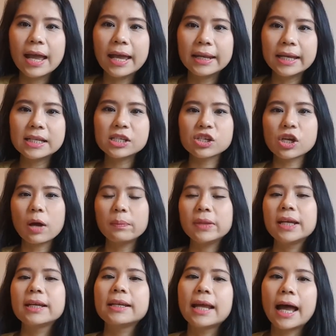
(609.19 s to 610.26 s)
And then
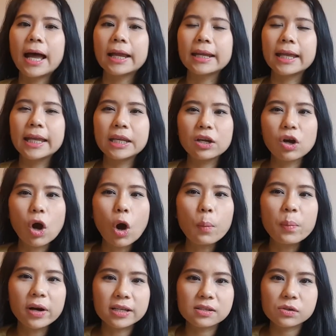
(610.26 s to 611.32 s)
something that
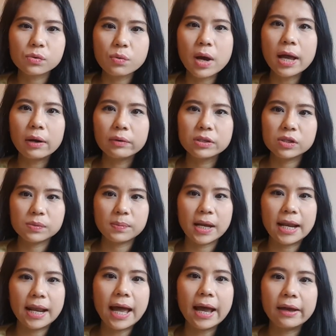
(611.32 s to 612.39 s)
incorporates well into
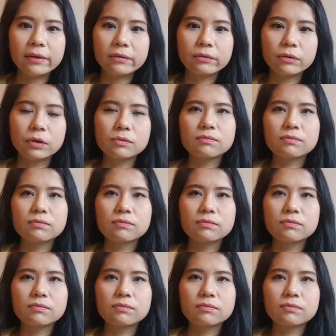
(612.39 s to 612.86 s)
my life,